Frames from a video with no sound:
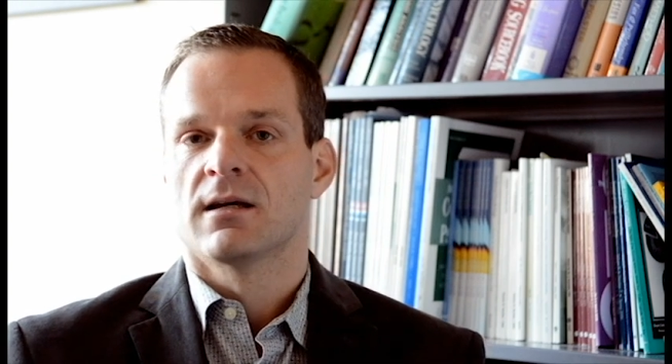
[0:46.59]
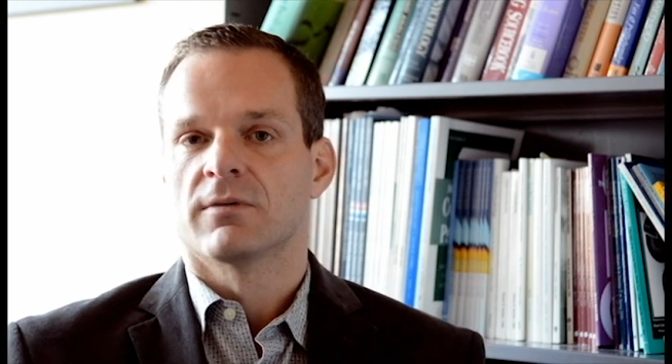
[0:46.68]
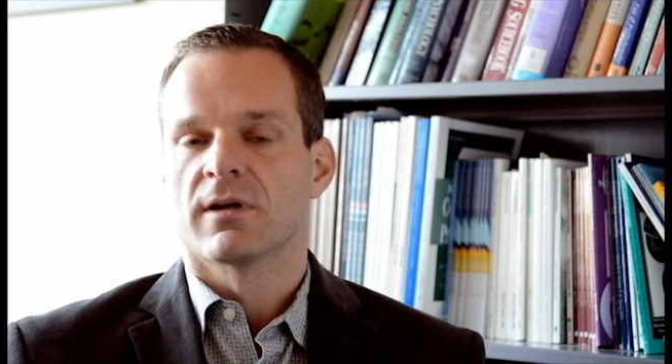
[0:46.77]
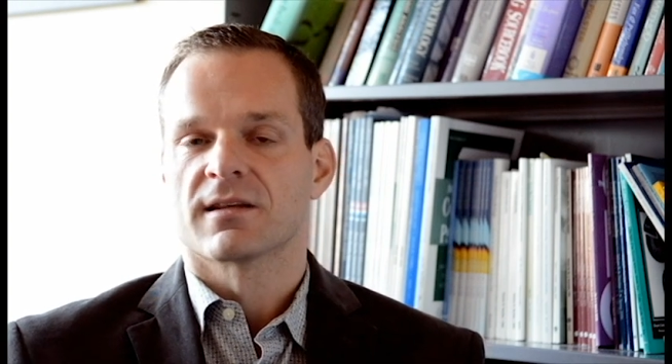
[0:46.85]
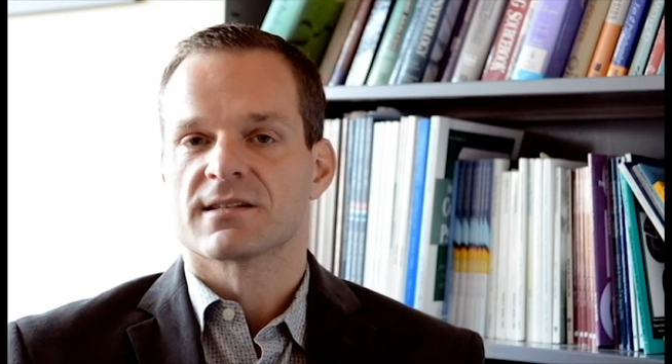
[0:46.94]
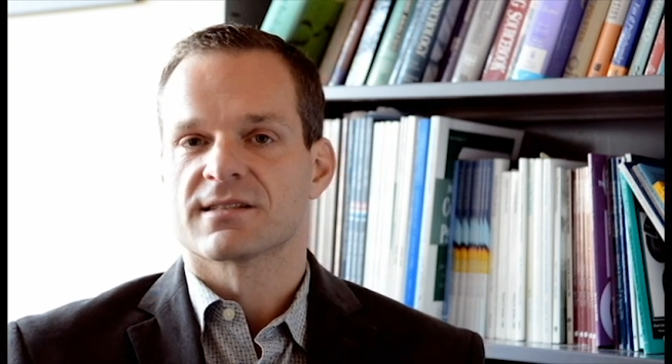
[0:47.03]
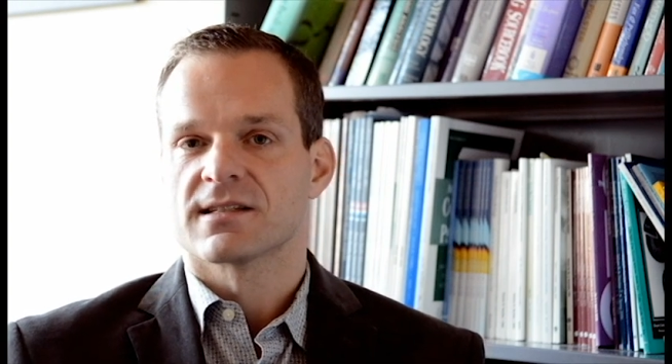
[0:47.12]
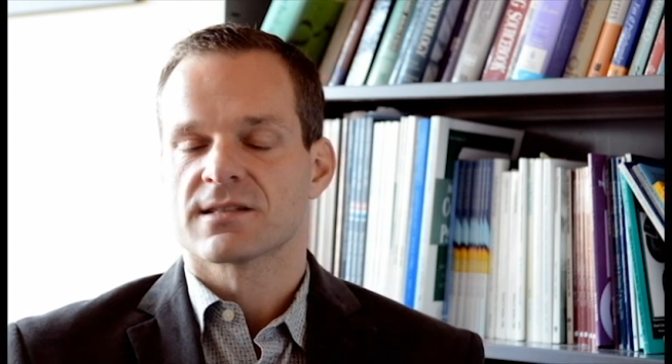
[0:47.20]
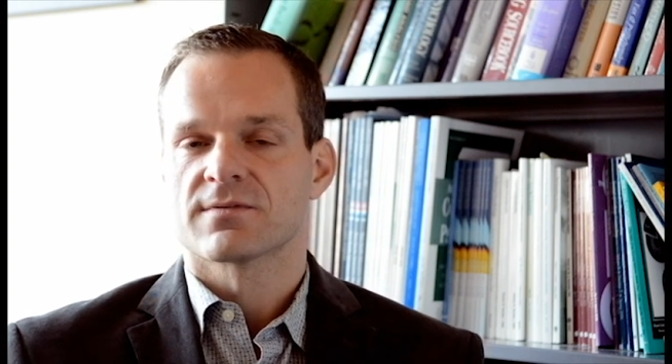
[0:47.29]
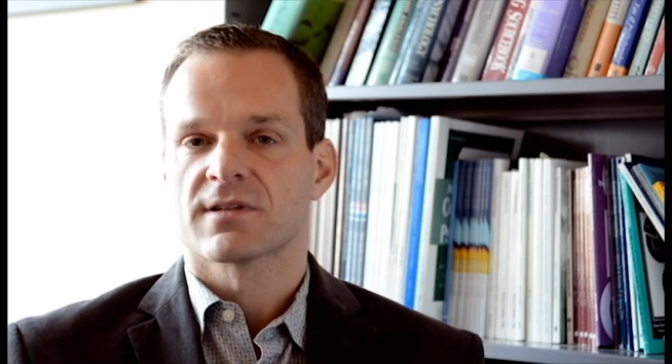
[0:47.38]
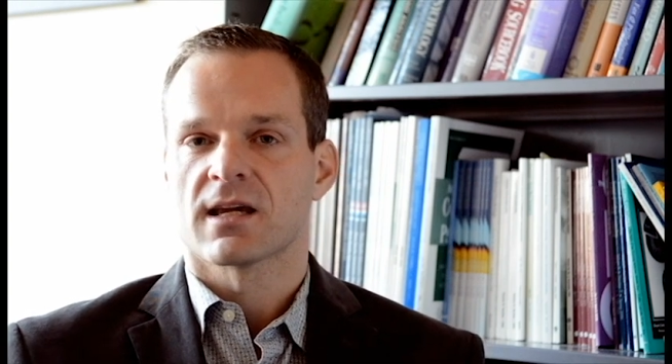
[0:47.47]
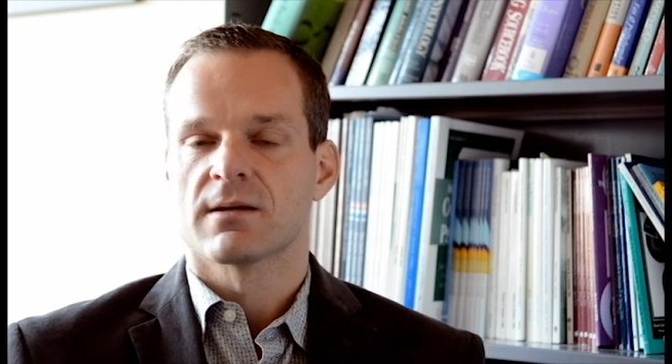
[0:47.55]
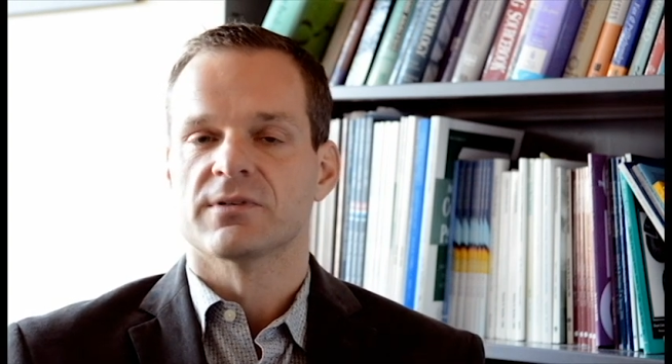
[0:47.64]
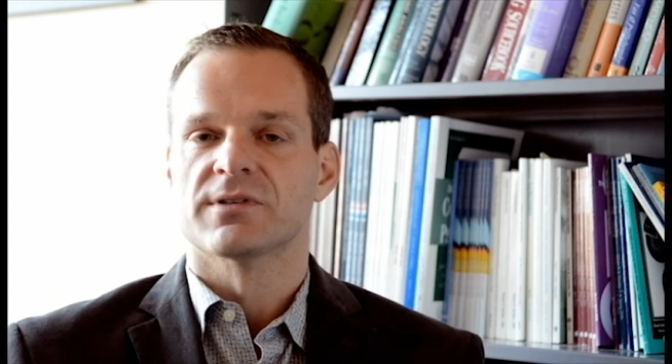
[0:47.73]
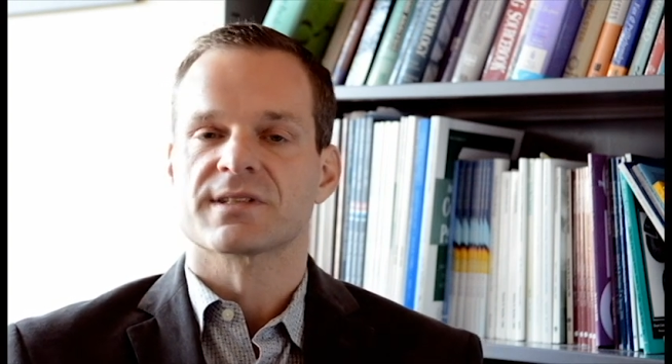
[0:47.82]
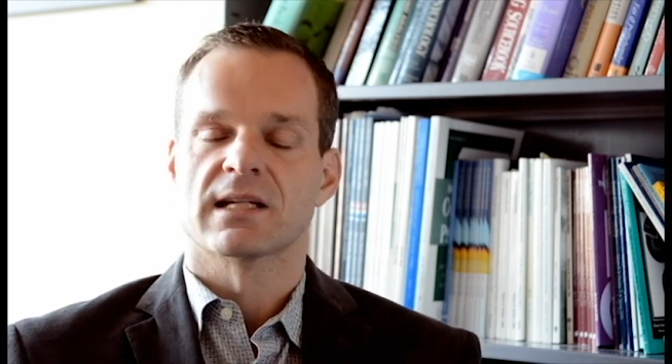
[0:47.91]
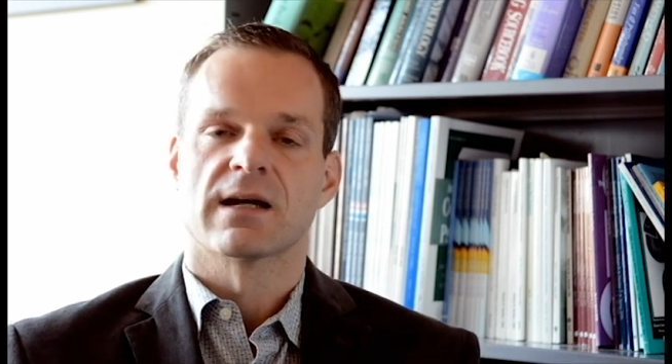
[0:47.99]
with extensive
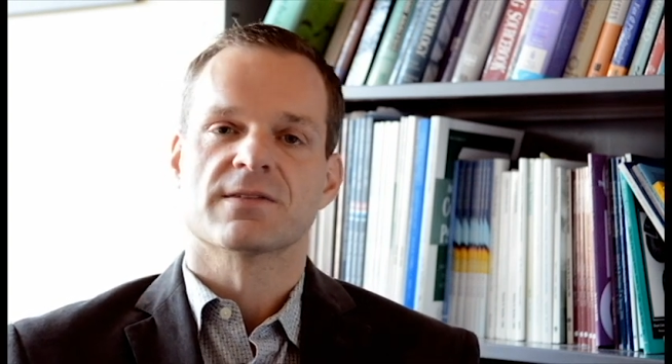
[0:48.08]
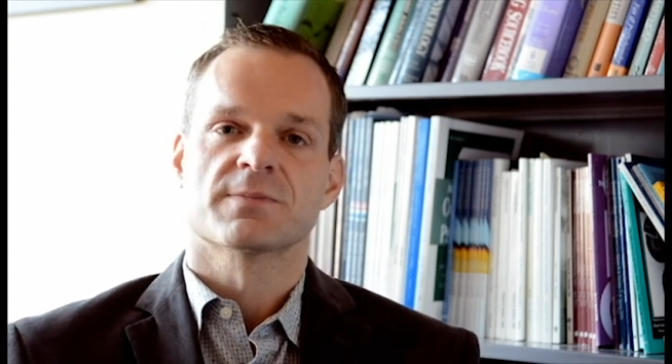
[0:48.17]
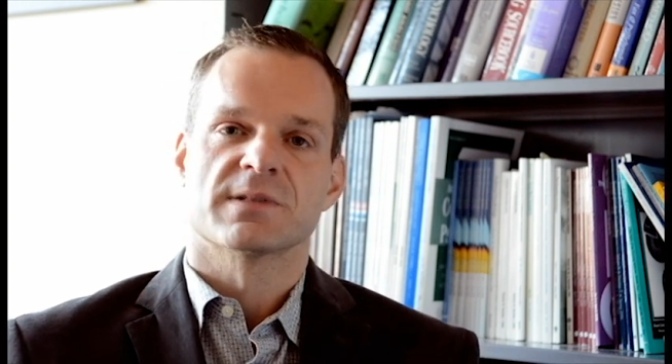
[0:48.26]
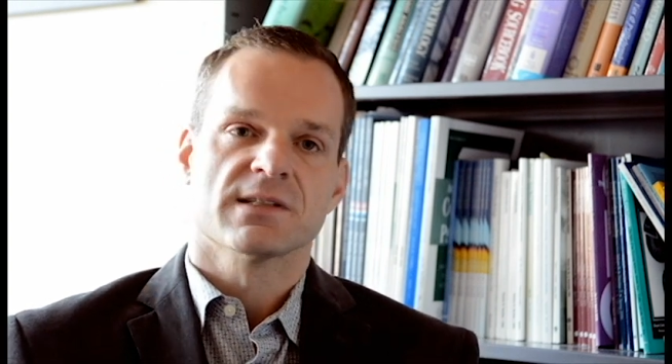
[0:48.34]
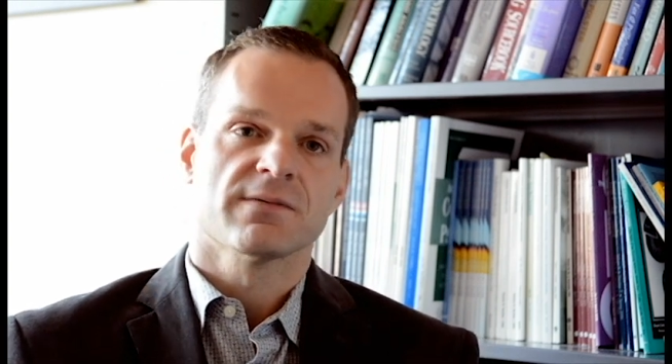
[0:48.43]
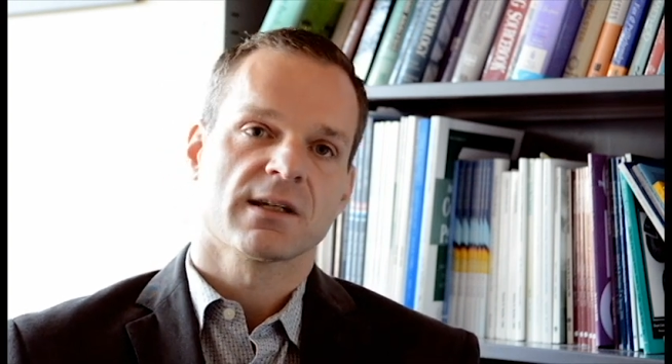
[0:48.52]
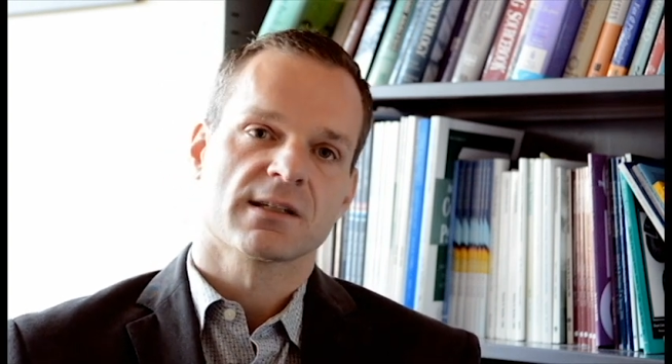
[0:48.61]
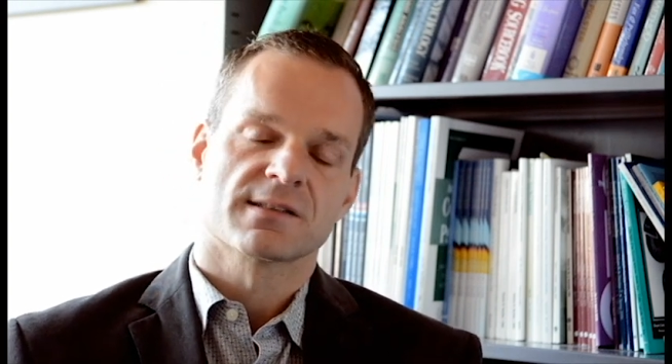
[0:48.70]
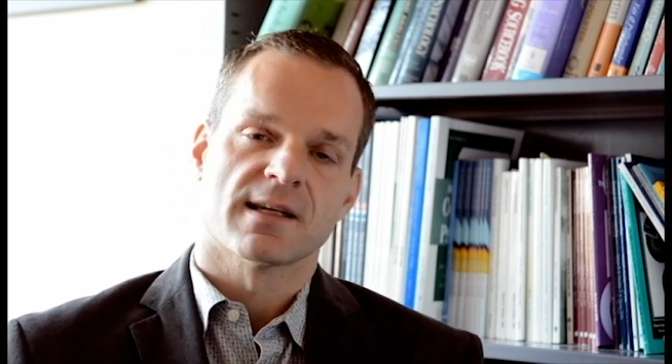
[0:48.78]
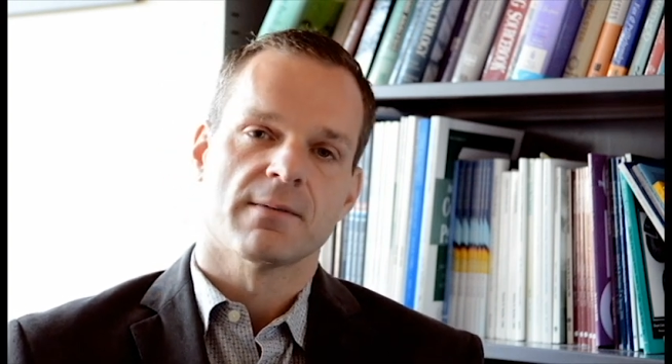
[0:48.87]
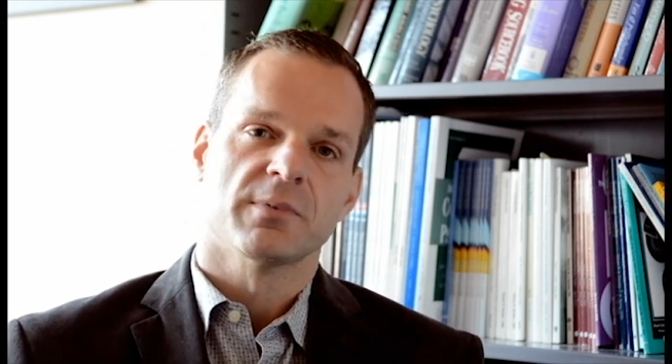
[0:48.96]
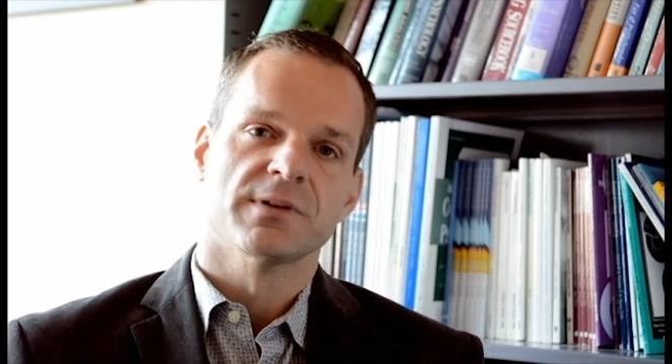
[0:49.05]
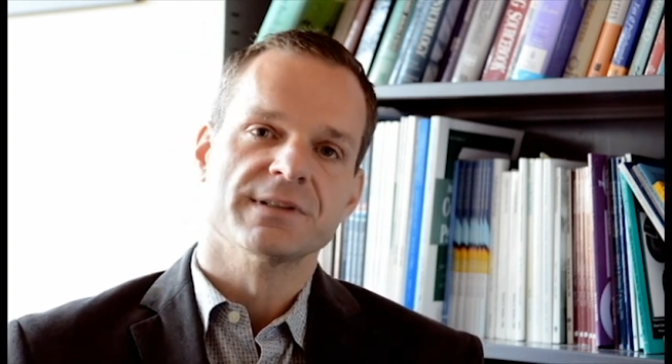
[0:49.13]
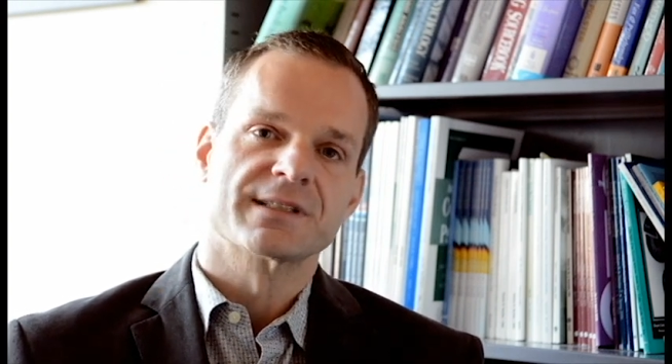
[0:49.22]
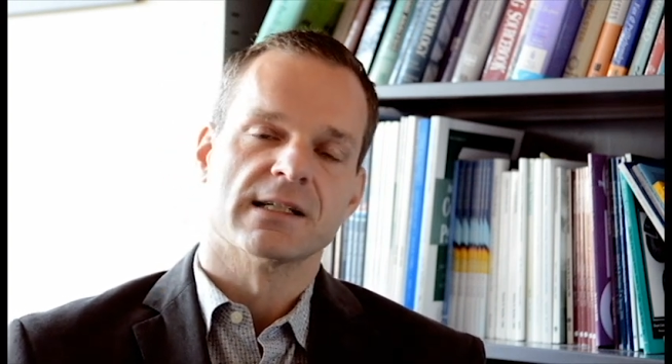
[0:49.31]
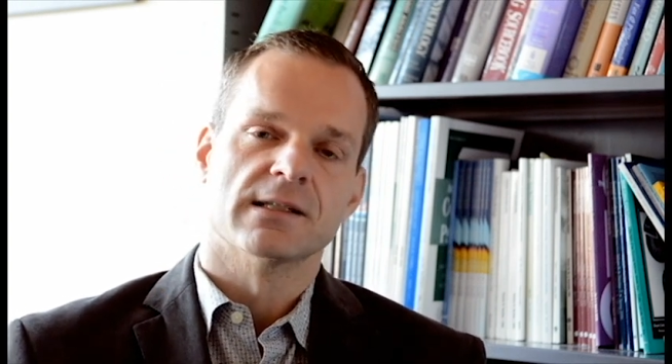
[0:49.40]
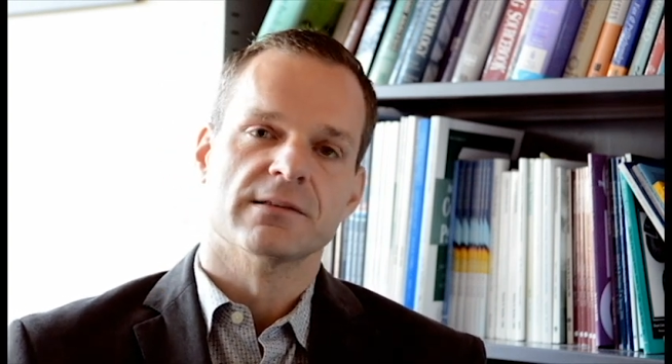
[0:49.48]
tables that have specific
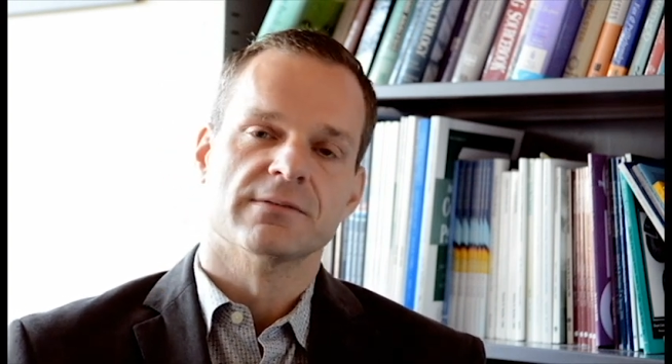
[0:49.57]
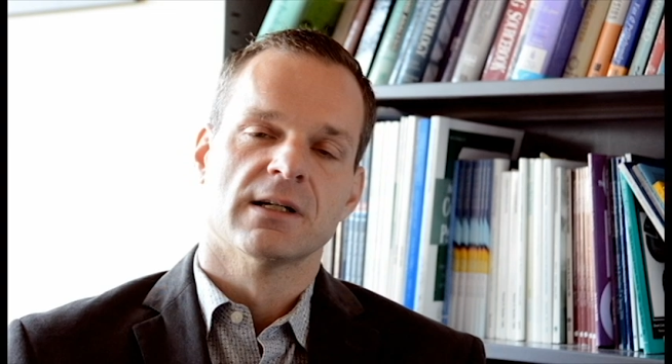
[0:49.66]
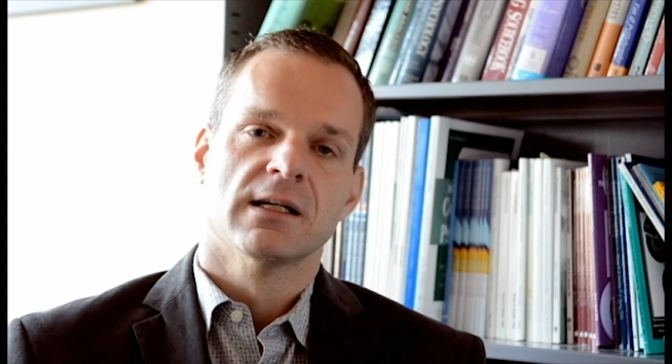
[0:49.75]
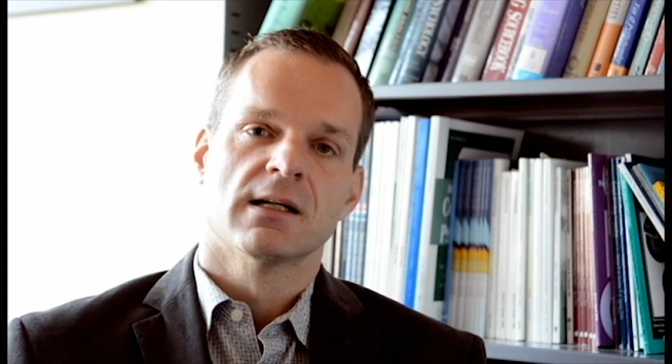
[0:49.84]
examples of